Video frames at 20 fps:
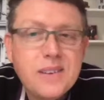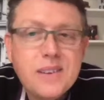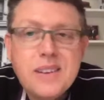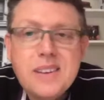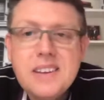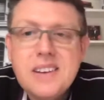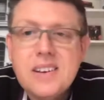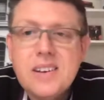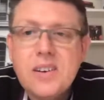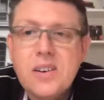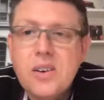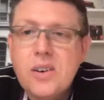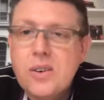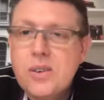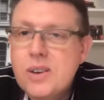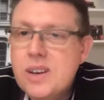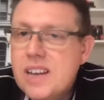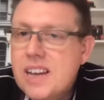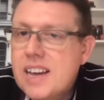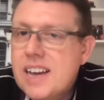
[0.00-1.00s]

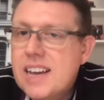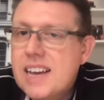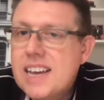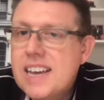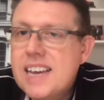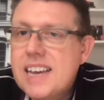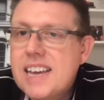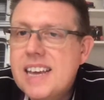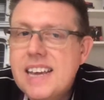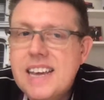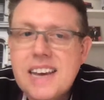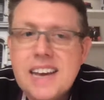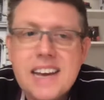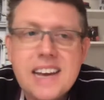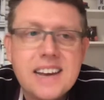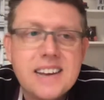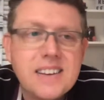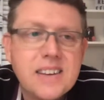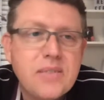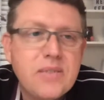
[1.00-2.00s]
on a
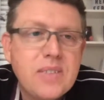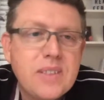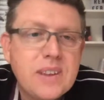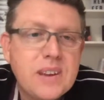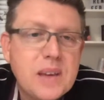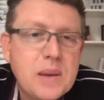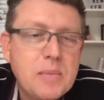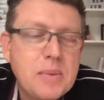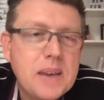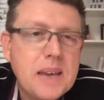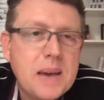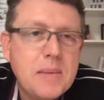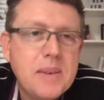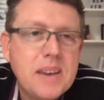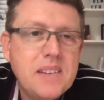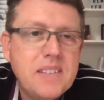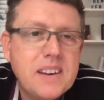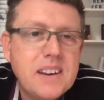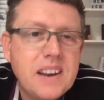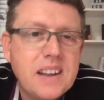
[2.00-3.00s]
7:30 p.m.
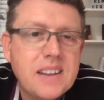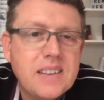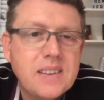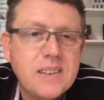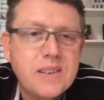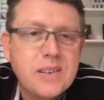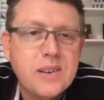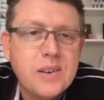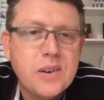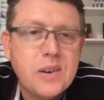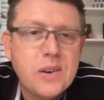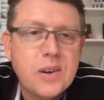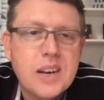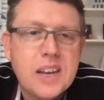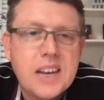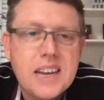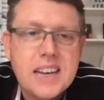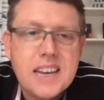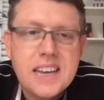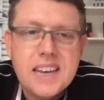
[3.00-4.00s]
here in London on
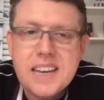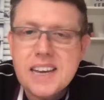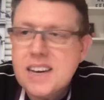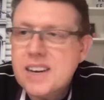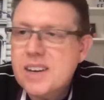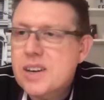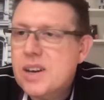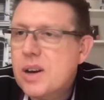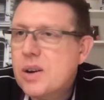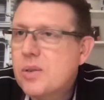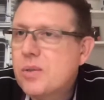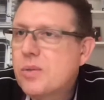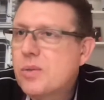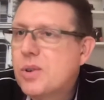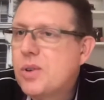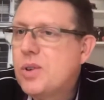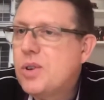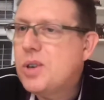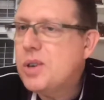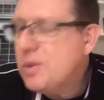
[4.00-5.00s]
a cold
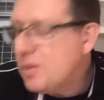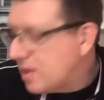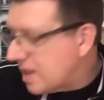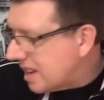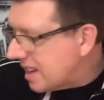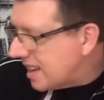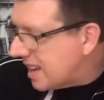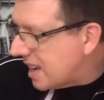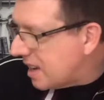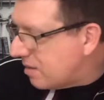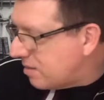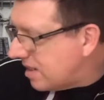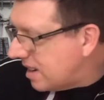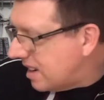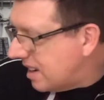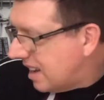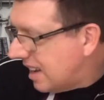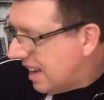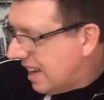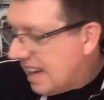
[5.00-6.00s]
Tuesday
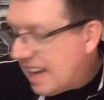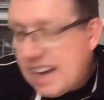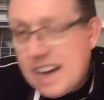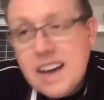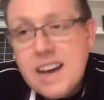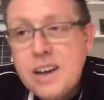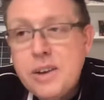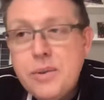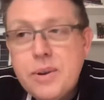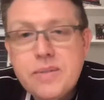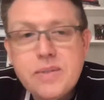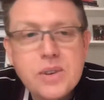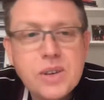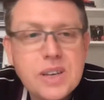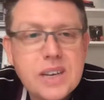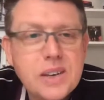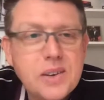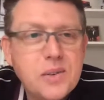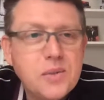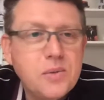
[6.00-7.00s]
evening. Whoever
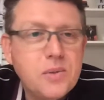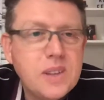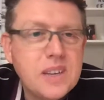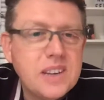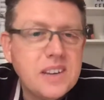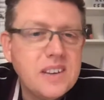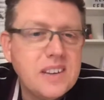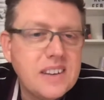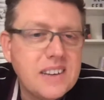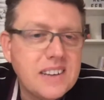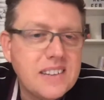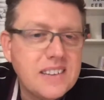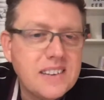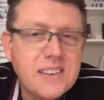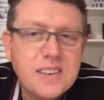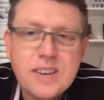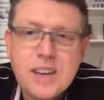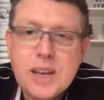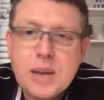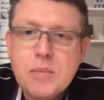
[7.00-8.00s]
scheduled this at the
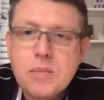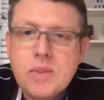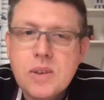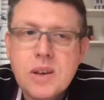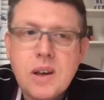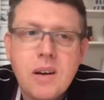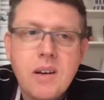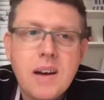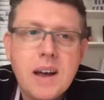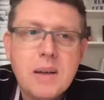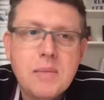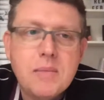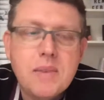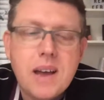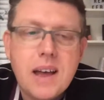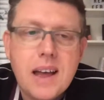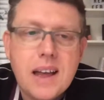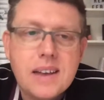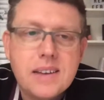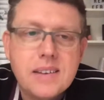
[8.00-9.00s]
same time
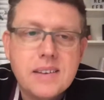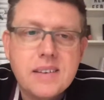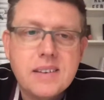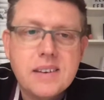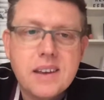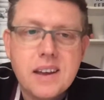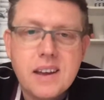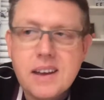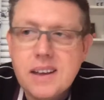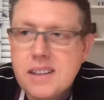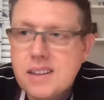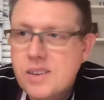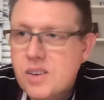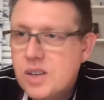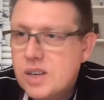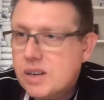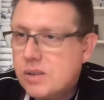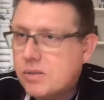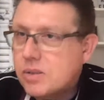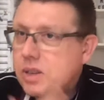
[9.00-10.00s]
as the
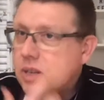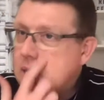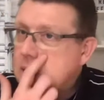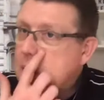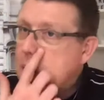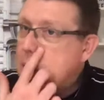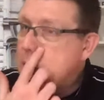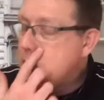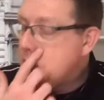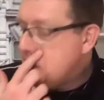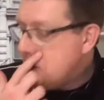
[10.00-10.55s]
Chelsea game,